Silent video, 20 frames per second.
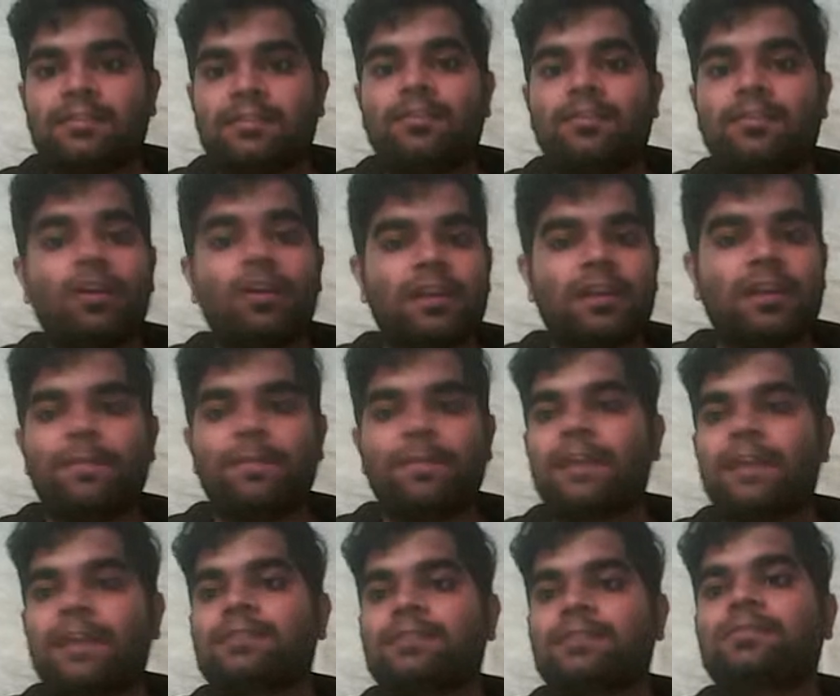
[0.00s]
not
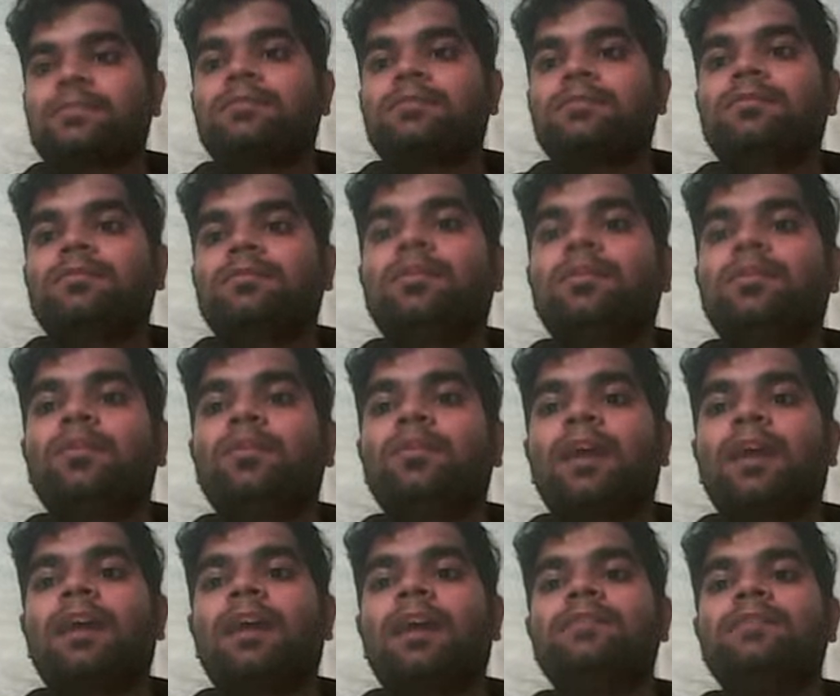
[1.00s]
replace. You
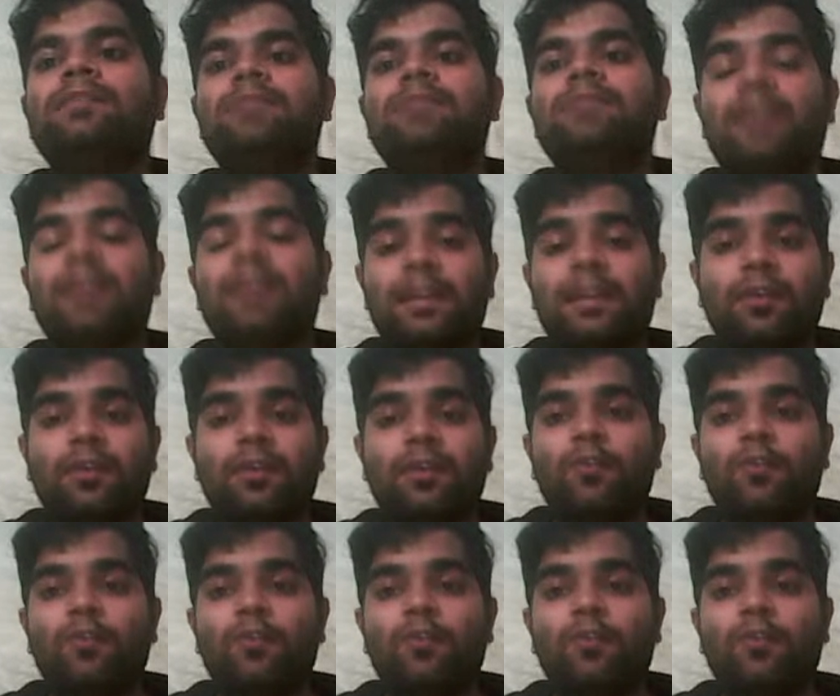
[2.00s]
can directly go